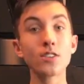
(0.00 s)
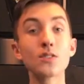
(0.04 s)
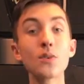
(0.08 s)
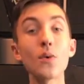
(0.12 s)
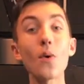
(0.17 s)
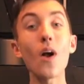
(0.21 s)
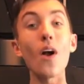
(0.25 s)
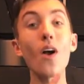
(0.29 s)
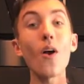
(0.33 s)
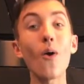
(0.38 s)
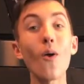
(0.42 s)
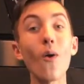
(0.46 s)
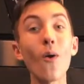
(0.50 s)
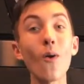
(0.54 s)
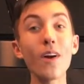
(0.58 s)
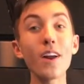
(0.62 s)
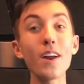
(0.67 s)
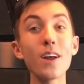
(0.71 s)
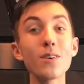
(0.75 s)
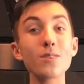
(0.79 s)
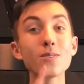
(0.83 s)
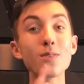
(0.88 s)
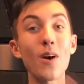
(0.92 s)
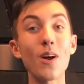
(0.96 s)
So our
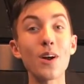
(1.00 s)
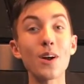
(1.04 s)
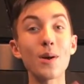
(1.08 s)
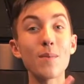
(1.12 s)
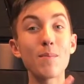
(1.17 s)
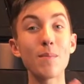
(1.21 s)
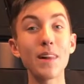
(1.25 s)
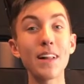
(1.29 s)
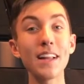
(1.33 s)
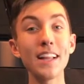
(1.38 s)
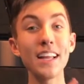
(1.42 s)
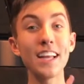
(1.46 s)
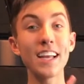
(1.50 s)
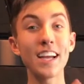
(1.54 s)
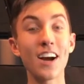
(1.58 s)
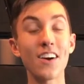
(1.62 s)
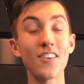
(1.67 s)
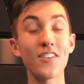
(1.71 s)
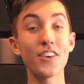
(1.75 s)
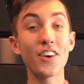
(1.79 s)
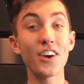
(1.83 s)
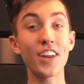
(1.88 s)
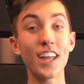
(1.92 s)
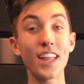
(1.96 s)
Oreos are completely
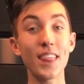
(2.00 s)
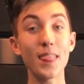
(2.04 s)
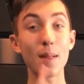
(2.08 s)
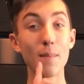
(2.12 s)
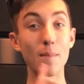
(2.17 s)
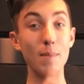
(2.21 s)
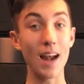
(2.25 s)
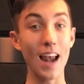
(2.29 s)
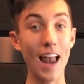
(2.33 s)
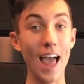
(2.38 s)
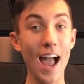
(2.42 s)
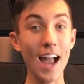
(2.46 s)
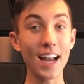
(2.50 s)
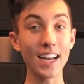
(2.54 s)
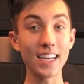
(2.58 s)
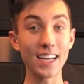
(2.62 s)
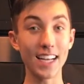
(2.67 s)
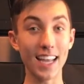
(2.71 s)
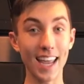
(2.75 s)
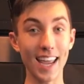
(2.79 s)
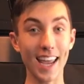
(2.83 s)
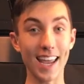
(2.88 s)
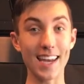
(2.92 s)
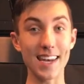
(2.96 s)
covered in the
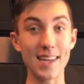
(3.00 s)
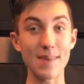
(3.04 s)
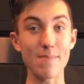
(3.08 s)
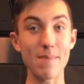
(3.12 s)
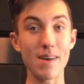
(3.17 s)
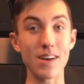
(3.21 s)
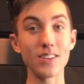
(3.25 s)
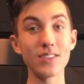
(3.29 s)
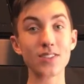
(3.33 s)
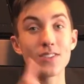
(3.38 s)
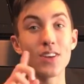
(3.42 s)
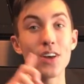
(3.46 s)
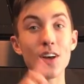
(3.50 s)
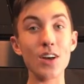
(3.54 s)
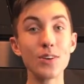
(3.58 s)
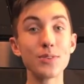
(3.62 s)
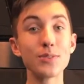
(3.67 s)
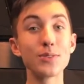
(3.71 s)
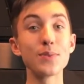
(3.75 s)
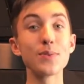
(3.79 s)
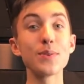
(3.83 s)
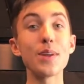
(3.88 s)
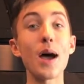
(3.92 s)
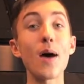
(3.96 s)
black candy melts,
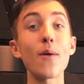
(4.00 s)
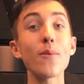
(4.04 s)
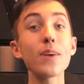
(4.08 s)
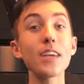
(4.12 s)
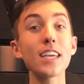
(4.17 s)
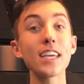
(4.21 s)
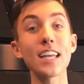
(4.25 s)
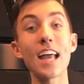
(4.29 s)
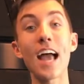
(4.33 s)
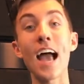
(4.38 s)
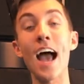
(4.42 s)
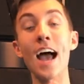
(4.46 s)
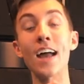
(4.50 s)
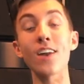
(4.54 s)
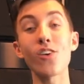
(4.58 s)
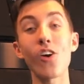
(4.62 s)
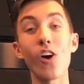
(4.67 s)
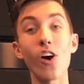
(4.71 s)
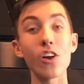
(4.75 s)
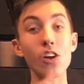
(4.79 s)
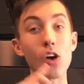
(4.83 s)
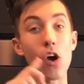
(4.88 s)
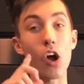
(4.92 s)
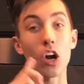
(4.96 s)
so now we can add
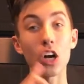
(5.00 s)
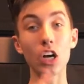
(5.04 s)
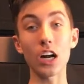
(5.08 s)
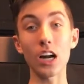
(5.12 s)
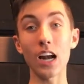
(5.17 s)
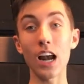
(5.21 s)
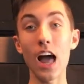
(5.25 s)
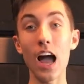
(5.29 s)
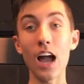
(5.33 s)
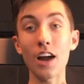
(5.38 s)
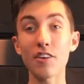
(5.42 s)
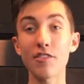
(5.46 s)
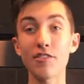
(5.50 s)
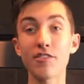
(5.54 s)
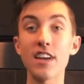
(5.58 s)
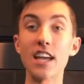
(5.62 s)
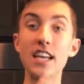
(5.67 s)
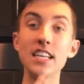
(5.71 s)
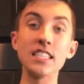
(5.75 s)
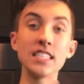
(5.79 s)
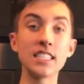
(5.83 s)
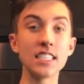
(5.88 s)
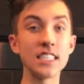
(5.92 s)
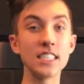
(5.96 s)
on our clock
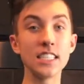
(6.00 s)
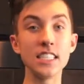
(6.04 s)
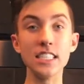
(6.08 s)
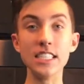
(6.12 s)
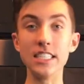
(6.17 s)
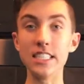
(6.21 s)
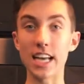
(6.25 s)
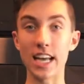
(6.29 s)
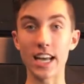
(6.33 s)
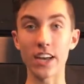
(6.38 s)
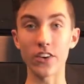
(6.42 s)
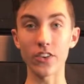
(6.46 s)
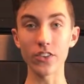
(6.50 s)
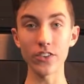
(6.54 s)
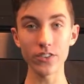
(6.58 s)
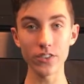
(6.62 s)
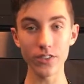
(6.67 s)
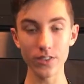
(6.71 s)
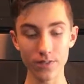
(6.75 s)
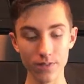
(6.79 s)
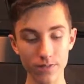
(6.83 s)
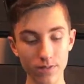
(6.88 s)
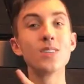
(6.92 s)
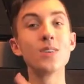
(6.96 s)
face
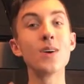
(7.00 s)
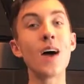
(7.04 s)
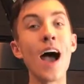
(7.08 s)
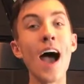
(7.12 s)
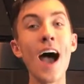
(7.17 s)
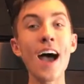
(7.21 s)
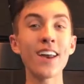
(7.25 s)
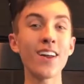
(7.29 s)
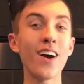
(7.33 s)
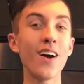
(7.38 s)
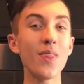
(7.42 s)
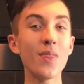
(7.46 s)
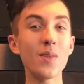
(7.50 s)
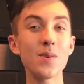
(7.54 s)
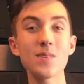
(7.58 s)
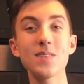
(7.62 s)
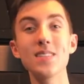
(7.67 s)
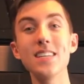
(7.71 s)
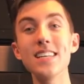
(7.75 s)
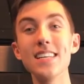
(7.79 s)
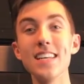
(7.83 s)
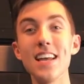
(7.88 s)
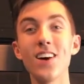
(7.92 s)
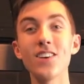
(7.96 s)
details. To add on those
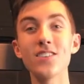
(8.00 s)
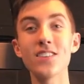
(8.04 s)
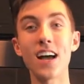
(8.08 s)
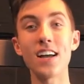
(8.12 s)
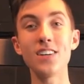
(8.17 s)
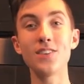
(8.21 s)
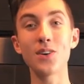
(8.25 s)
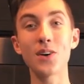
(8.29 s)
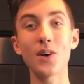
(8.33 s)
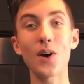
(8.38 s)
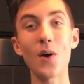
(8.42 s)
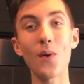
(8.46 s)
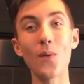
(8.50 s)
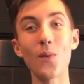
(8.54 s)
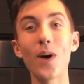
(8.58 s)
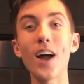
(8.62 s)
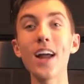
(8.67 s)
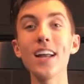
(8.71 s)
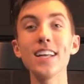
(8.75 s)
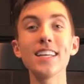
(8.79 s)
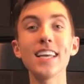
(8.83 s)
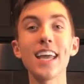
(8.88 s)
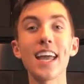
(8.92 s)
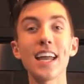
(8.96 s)
details, I took our
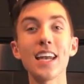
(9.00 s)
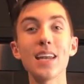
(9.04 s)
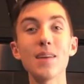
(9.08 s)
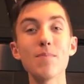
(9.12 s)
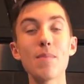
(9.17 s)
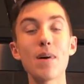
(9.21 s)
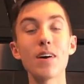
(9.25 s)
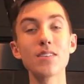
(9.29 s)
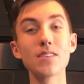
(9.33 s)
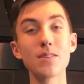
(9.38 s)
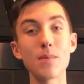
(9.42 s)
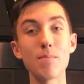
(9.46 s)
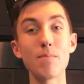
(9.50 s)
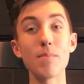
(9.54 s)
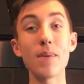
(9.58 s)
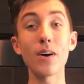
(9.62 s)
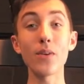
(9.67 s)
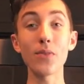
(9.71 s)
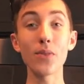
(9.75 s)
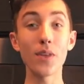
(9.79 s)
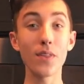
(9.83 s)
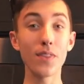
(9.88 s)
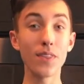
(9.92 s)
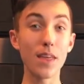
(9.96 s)
white candy melts,
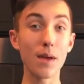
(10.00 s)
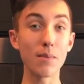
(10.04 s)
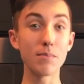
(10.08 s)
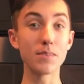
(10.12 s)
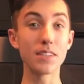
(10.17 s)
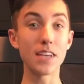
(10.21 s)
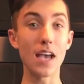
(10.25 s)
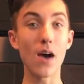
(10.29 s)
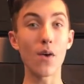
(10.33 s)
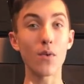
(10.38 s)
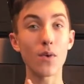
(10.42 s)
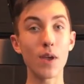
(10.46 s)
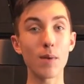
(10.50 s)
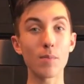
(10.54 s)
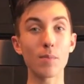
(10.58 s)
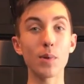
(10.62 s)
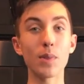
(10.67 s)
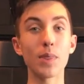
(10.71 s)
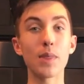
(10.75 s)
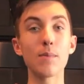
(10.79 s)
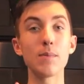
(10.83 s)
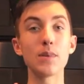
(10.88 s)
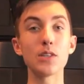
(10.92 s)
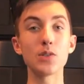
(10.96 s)
melted them down, and
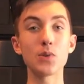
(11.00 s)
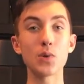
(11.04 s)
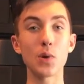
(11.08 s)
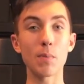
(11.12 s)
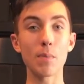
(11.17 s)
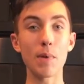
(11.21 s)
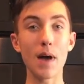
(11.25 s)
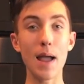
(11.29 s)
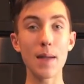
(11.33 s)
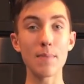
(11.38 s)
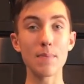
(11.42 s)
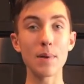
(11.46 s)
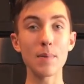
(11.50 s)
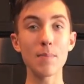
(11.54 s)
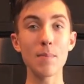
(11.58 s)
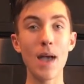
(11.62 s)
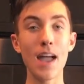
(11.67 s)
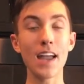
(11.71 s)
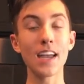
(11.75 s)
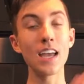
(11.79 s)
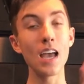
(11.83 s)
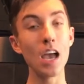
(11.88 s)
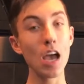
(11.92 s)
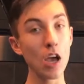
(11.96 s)
put them into a piping
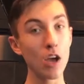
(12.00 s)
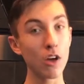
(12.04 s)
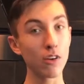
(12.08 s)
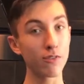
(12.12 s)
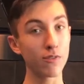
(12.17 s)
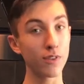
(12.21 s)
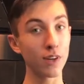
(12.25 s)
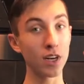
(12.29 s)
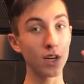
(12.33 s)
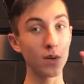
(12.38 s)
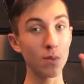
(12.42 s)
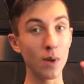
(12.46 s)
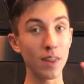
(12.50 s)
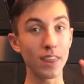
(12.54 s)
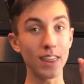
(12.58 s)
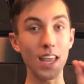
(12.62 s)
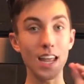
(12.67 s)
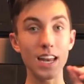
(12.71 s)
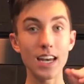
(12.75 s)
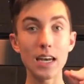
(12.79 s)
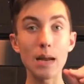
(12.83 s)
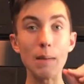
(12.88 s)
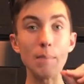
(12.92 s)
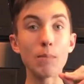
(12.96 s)
bag fitted with a
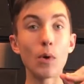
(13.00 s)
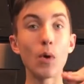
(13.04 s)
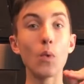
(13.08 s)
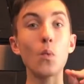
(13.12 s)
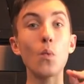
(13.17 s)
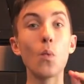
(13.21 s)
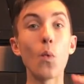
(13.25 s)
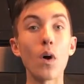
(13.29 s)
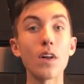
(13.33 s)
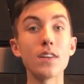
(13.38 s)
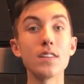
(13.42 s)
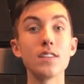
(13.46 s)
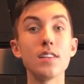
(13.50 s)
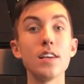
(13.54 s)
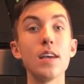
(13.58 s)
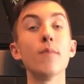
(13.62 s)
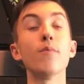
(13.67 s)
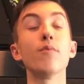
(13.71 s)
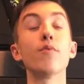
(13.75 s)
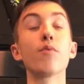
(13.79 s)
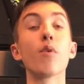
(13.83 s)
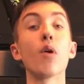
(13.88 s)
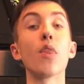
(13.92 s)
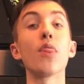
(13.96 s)
#1
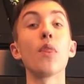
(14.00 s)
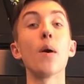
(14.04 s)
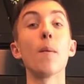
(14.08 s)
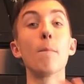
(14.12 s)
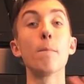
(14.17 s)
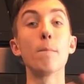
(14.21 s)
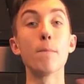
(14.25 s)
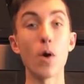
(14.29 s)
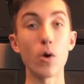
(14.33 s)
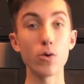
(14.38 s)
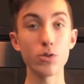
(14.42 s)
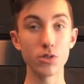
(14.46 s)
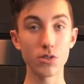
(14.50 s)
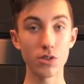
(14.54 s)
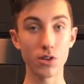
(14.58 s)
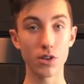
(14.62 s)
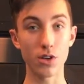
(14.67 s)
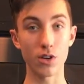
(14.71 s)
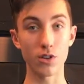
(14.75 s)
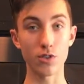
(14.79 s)
tip for the most